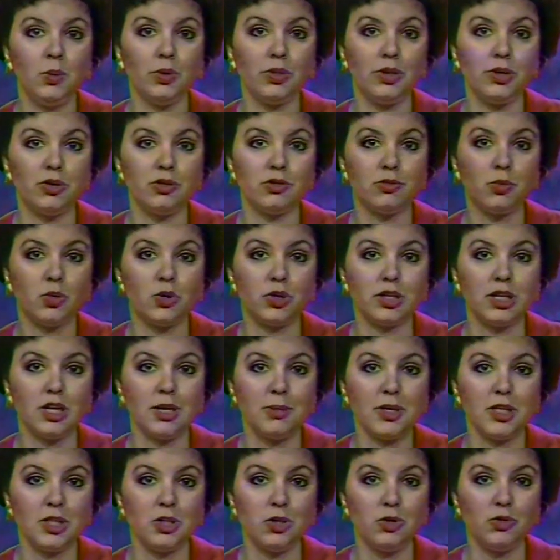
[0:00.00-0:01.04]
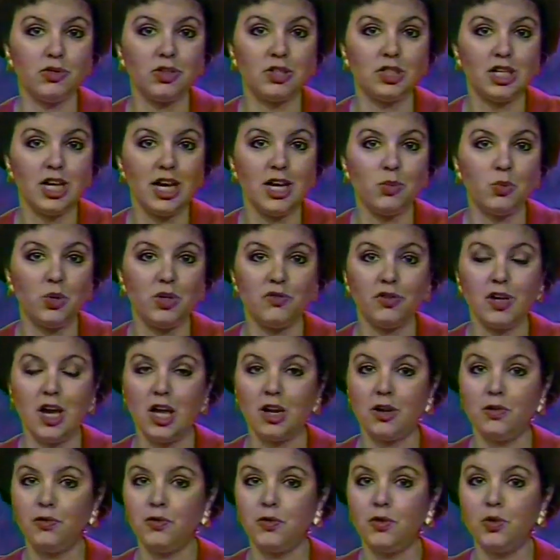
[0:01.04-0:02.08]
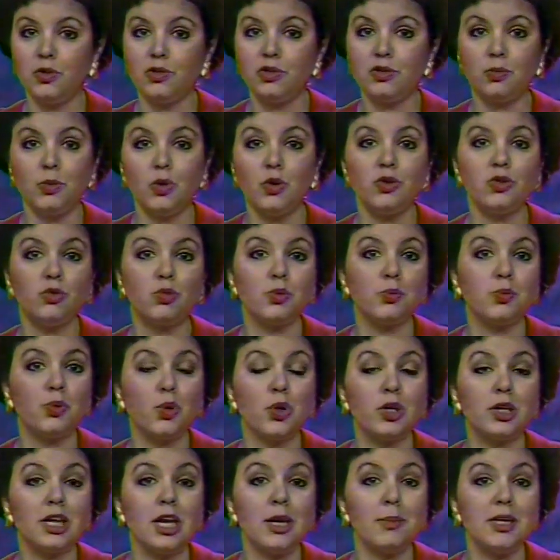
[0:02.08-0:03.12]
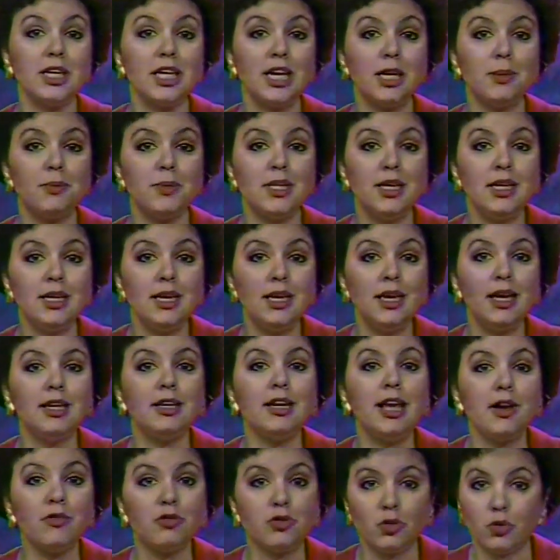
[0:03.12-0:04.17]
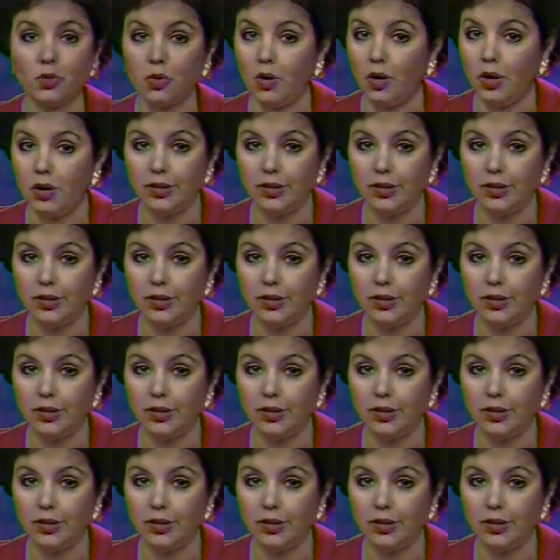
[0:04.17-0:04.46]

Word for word: Well, there is more to come on the news at 10. We've got a full sports report coming up. And after